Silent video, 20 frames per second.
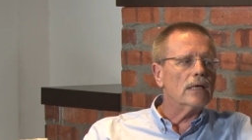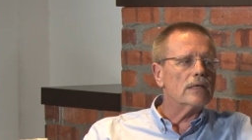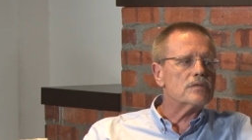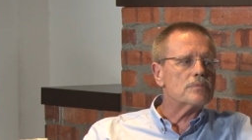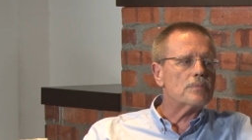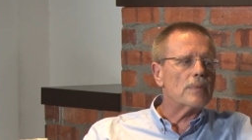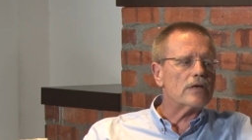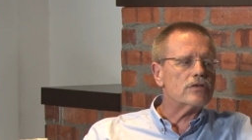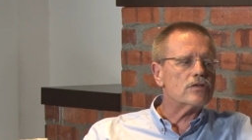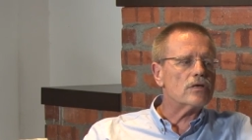
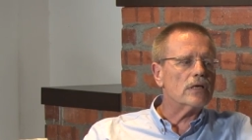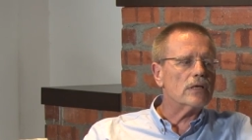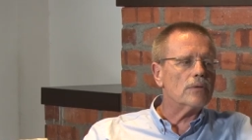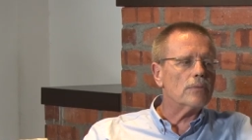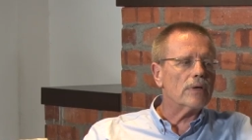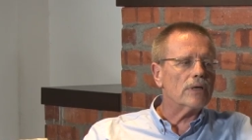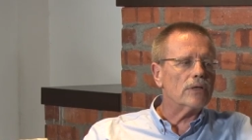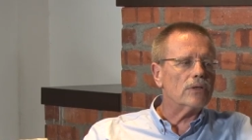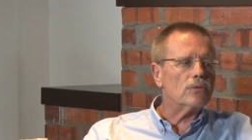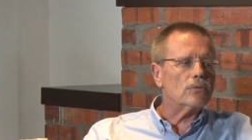especially
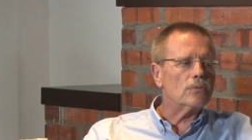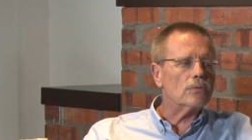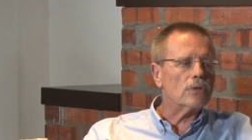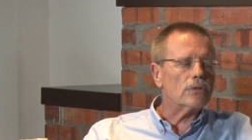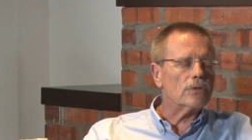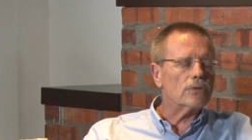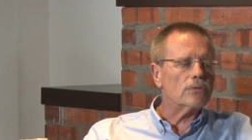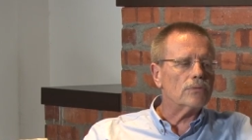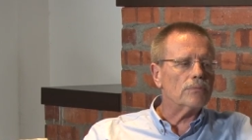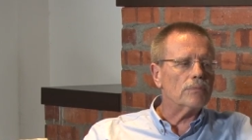when you
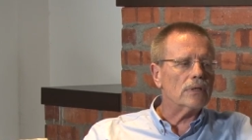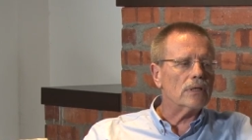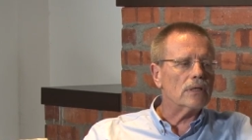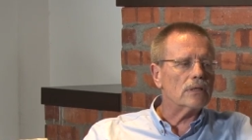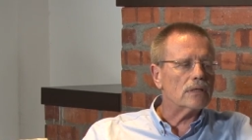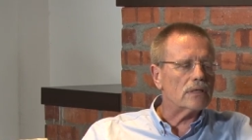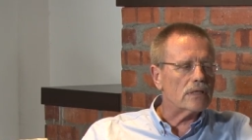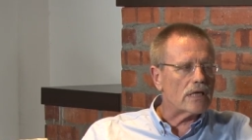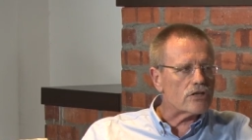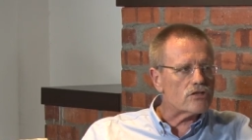want to be
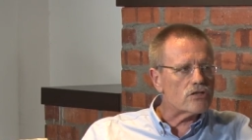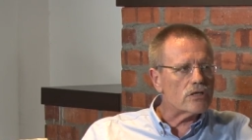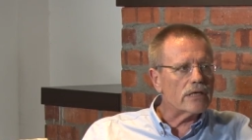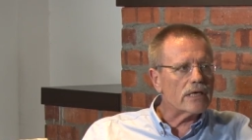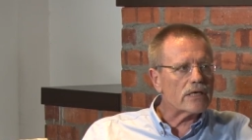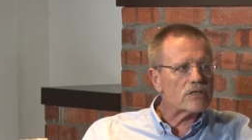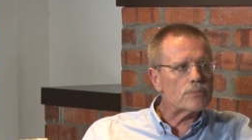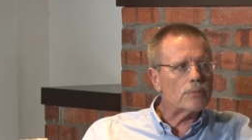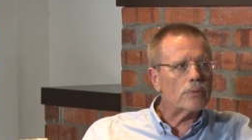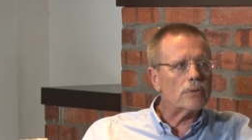
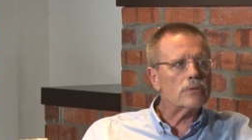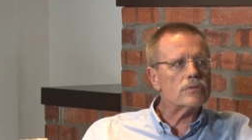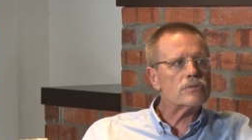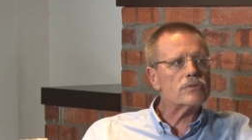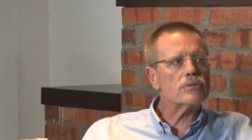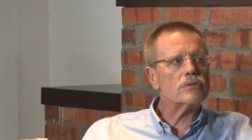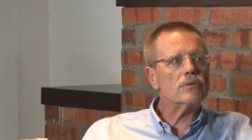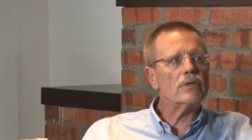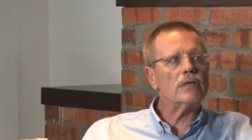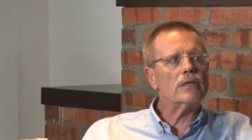internationally
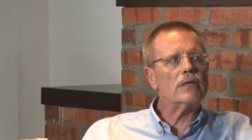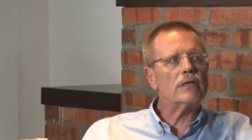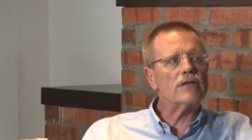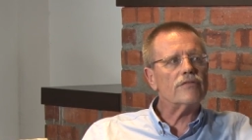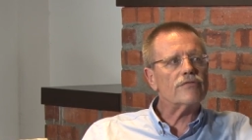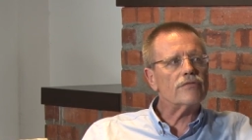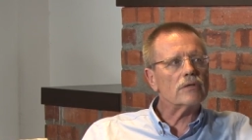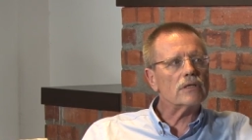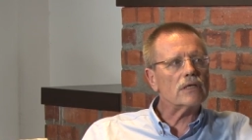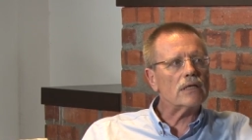exposed and in
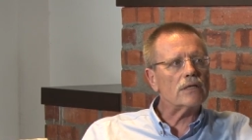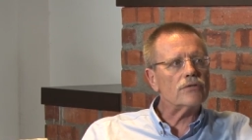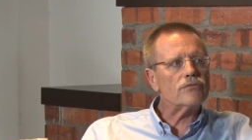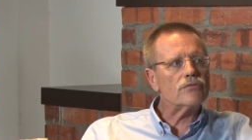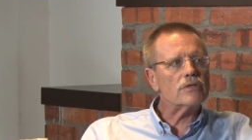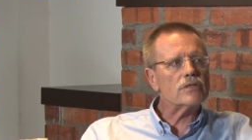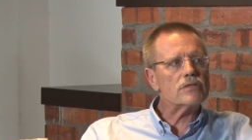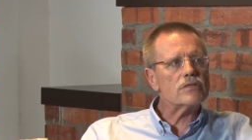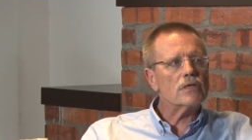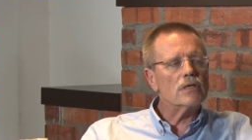different
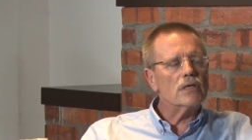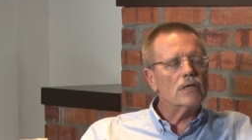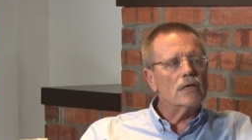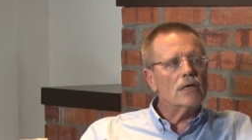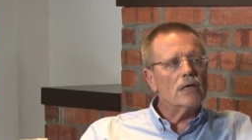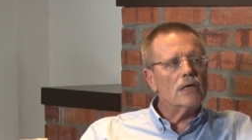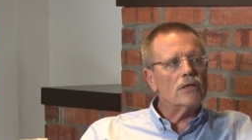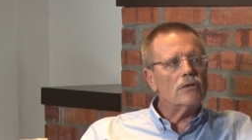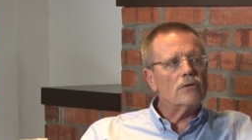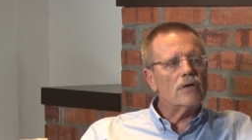countries,
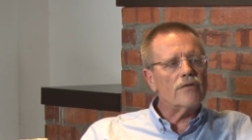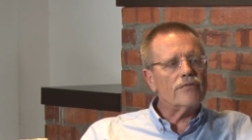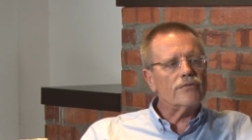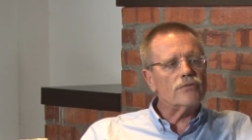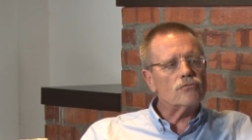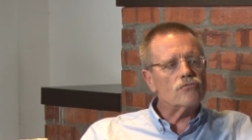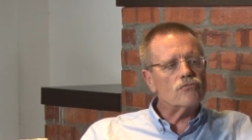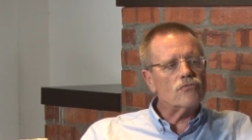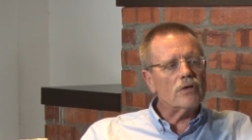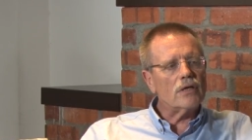you have
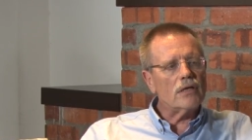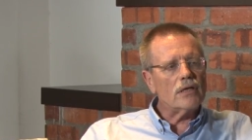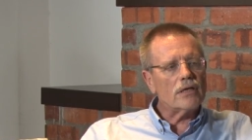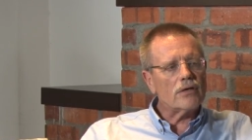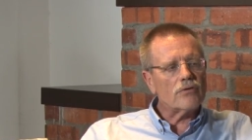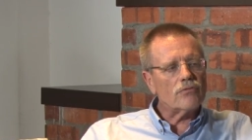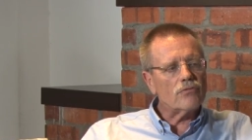to really